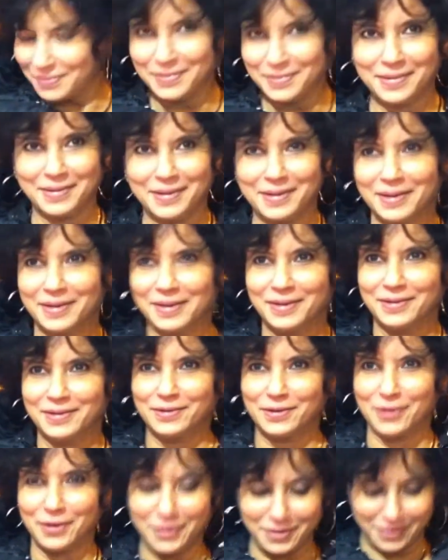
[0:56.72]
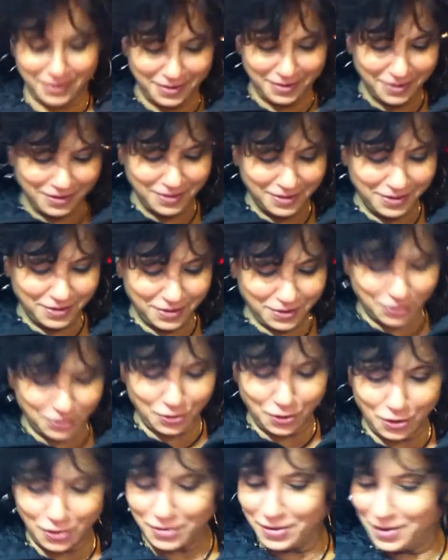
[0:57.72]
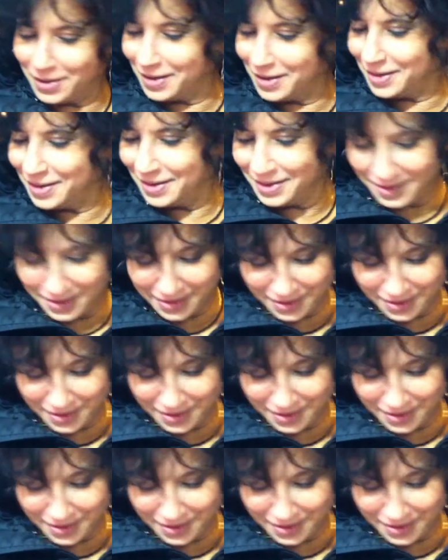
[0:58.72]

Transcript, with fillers: you any day. Hey, that's as genuine a compliment as...